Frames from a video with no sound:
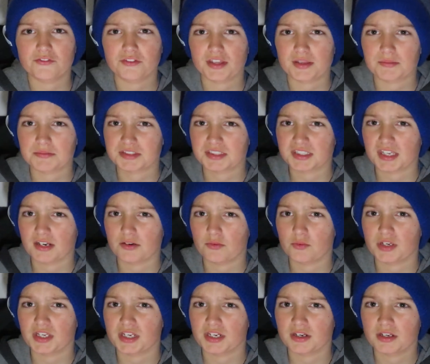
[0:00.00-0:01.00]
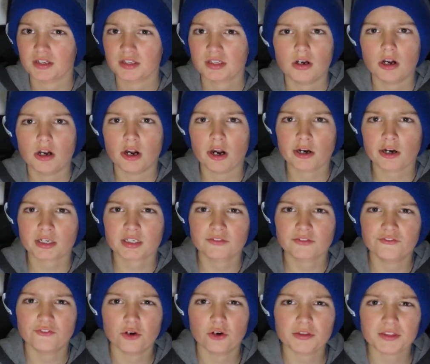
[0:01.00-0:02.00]
for them to get a win. I
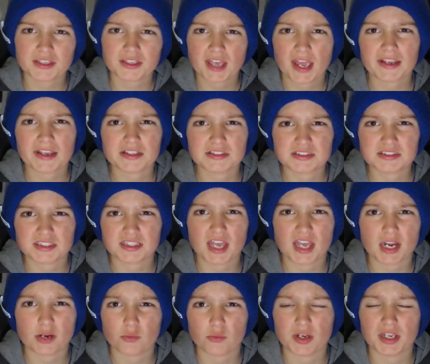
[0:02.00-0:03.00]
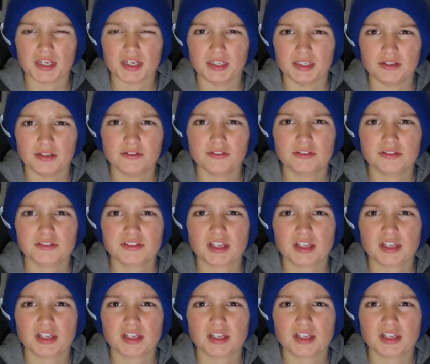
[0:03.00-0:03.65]
reckon for the Kangas to get a win,